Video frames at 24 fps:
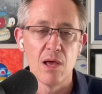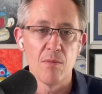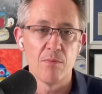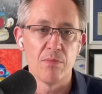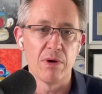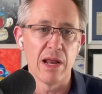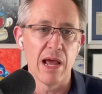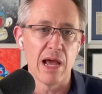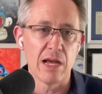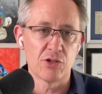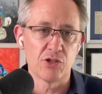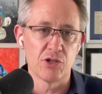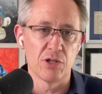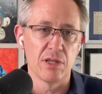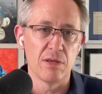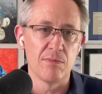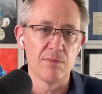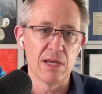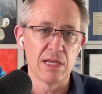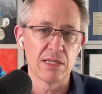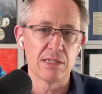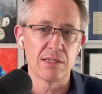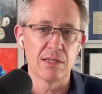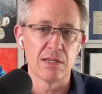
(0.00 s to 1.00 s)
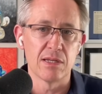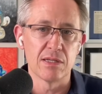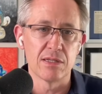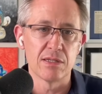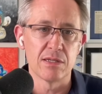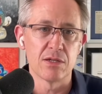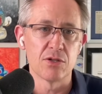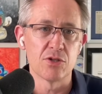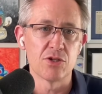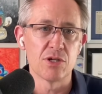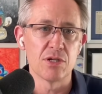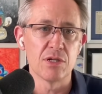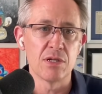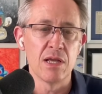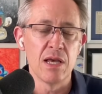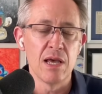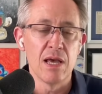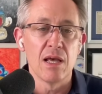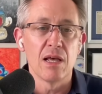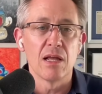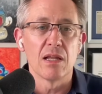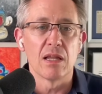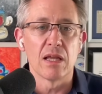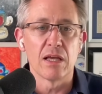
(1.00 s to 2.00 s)
but actually makes the decision,
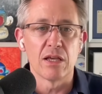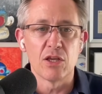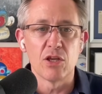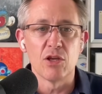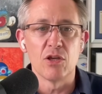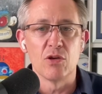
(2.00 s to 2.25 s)
like,